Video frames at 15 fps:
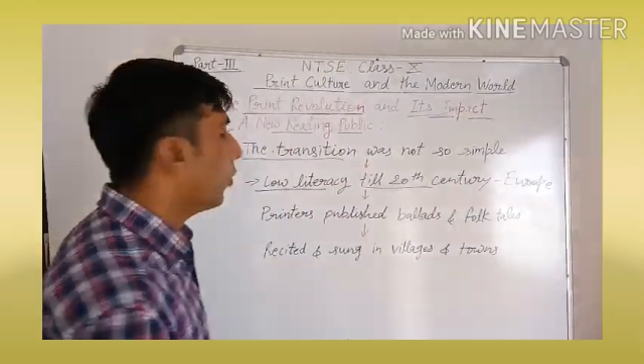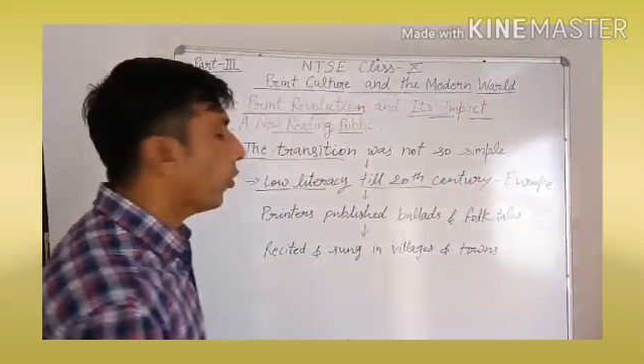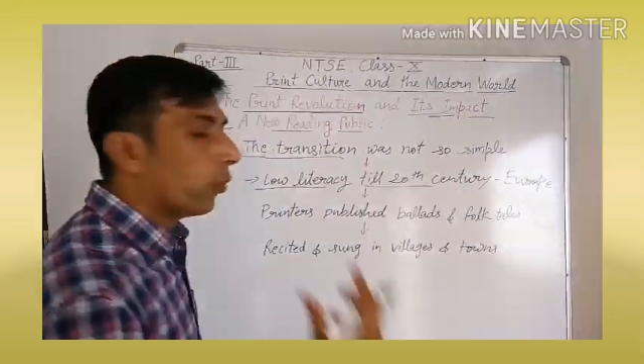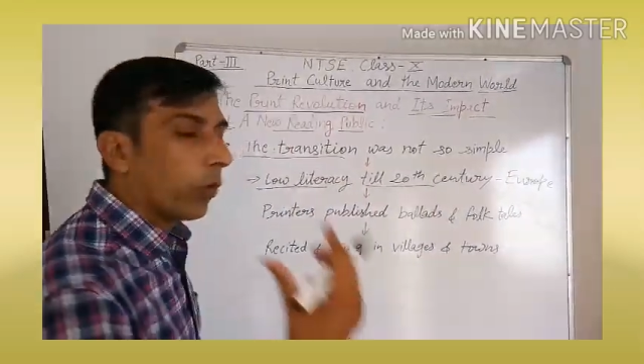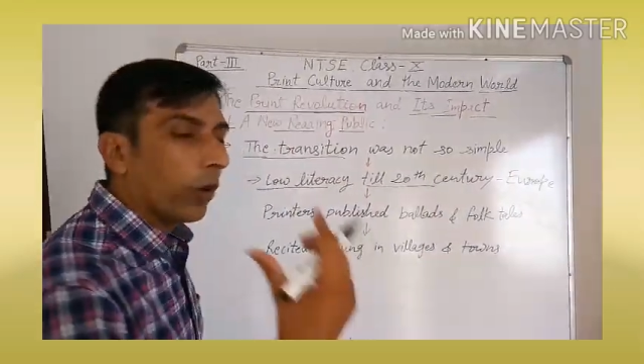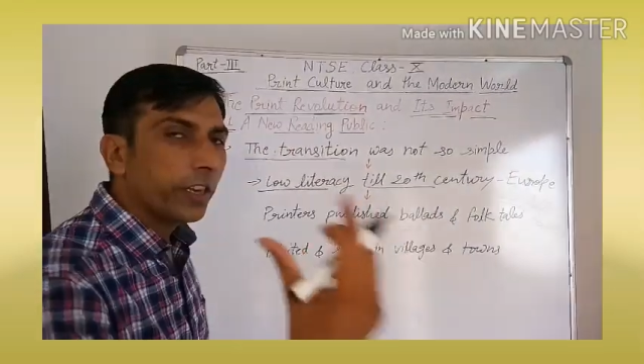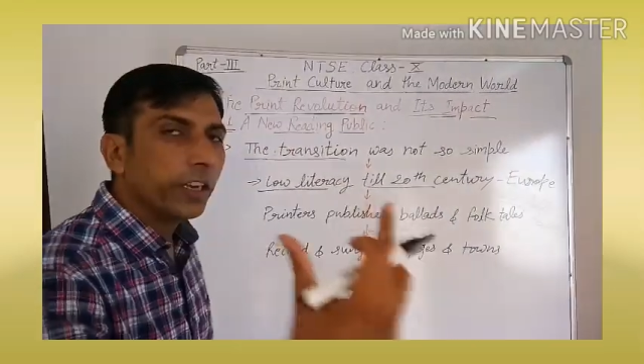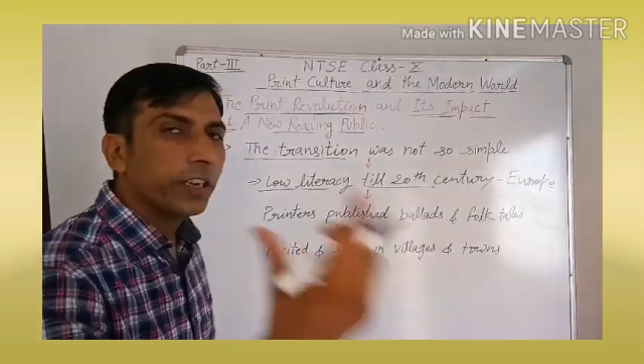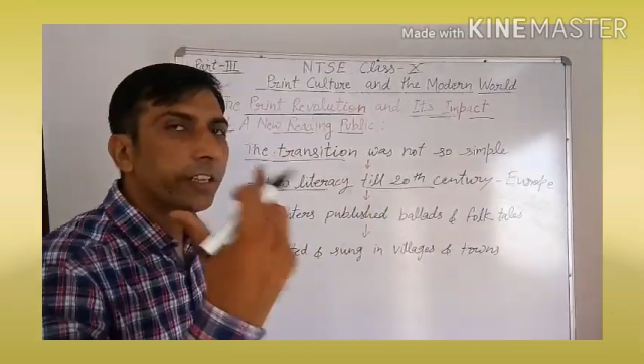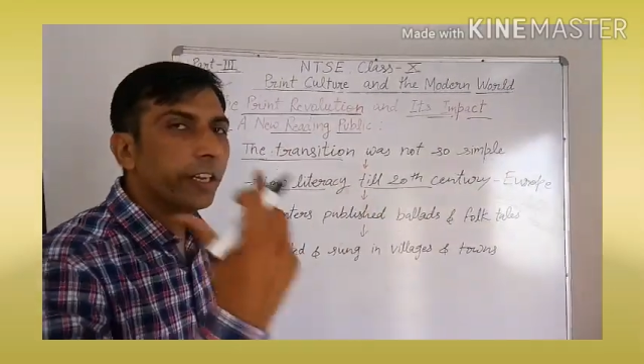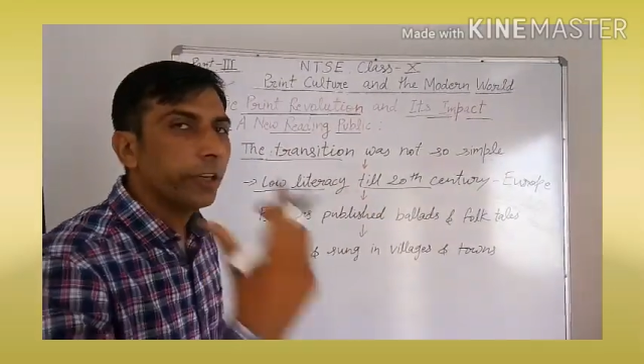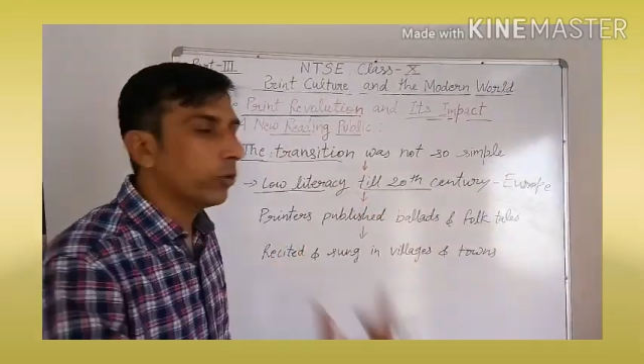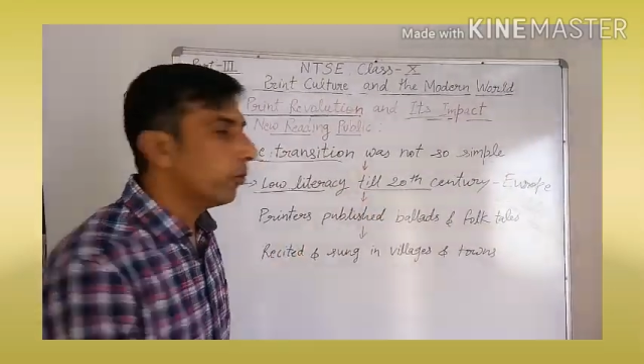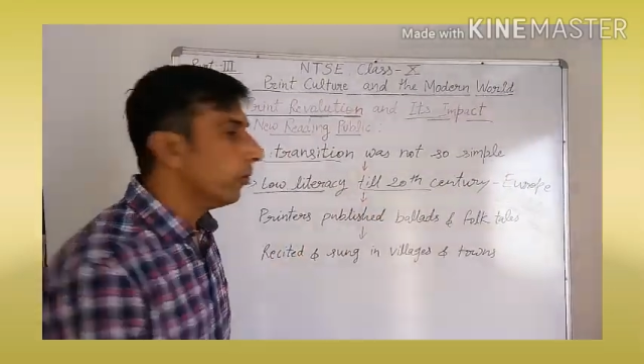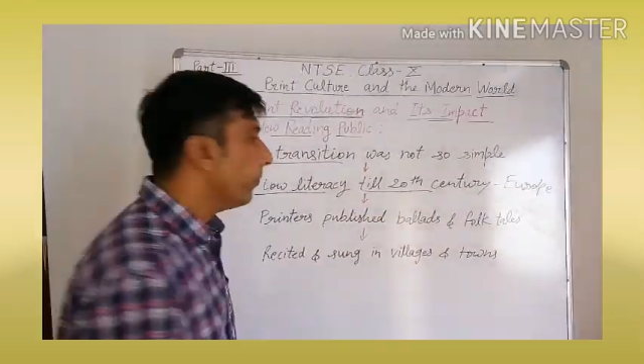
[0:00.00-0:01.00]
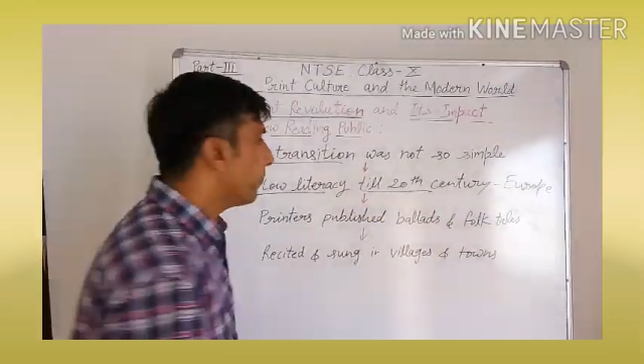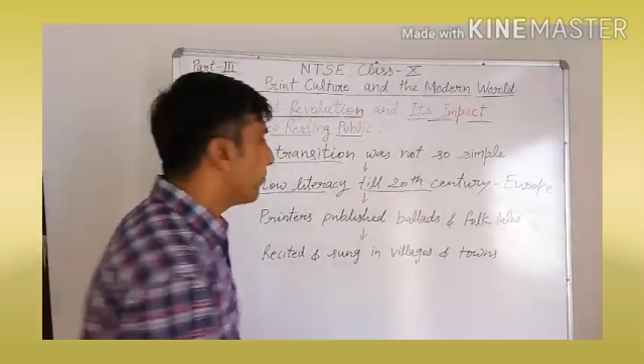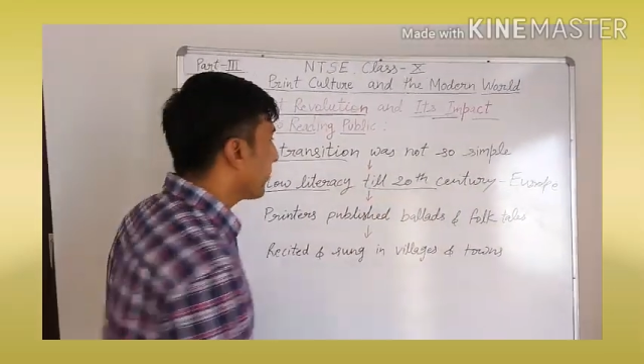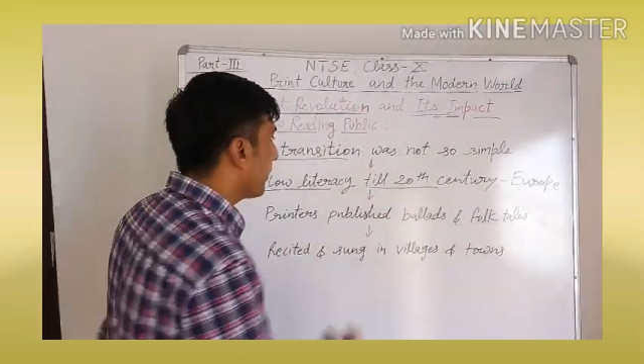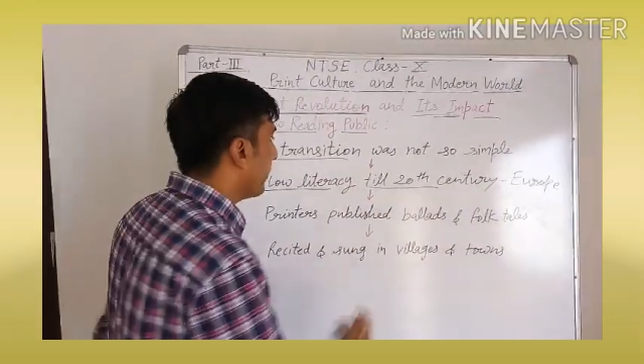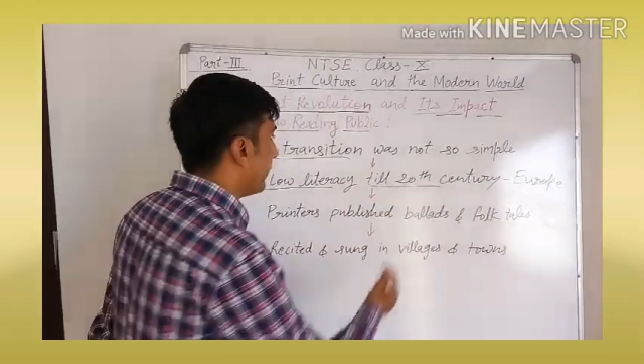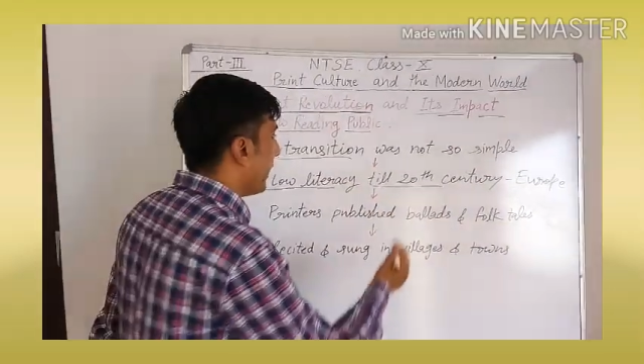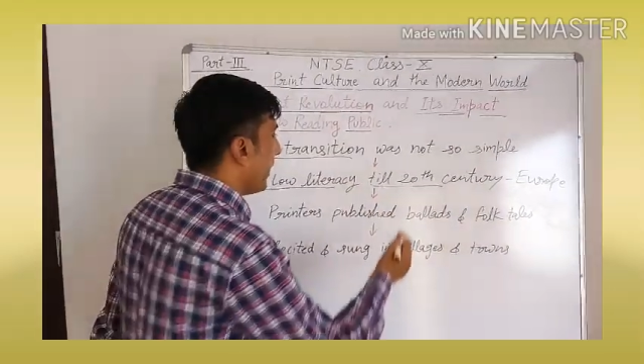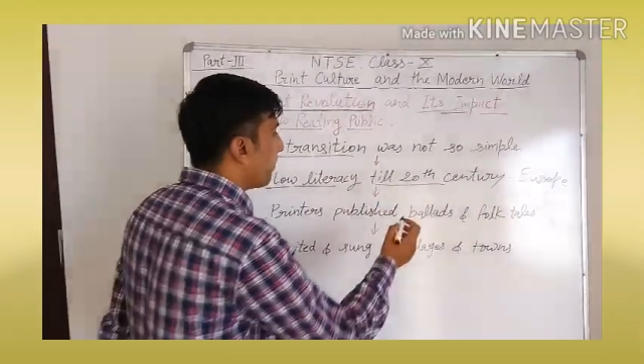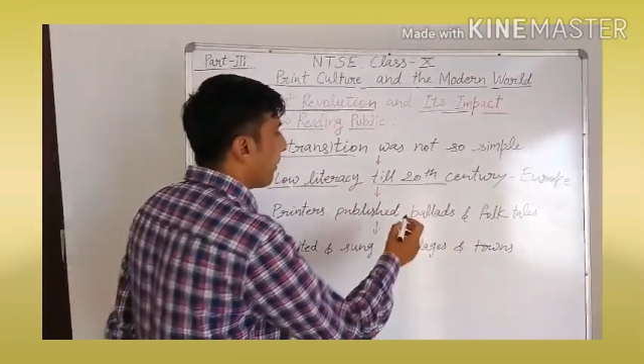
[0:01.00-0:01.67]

What did they do? They